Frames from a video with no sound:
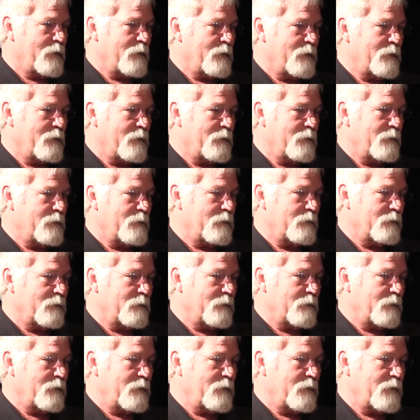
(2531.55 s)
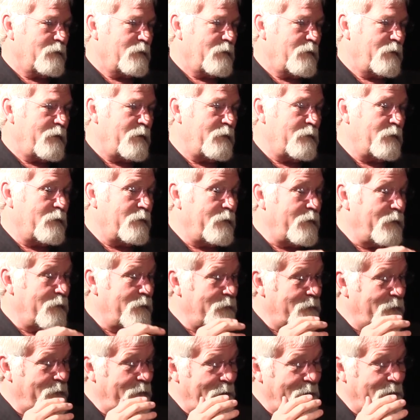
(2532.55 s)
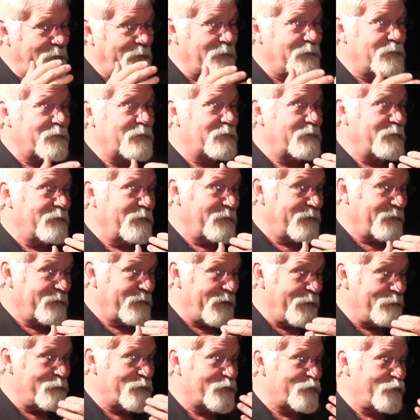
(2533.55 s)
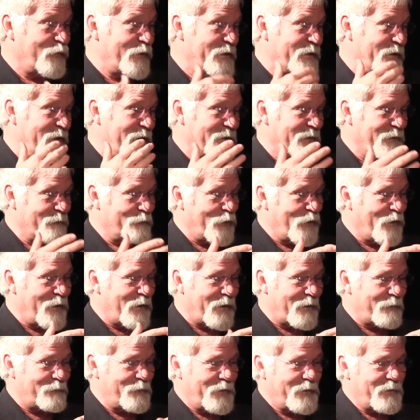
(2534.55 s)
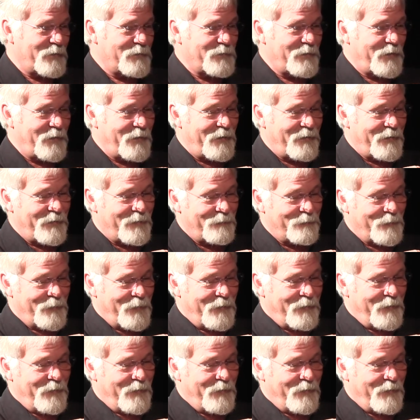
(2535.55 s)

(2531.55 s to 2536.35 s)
uh, and, uh, and I had to keep sweetening the pot because they, uh,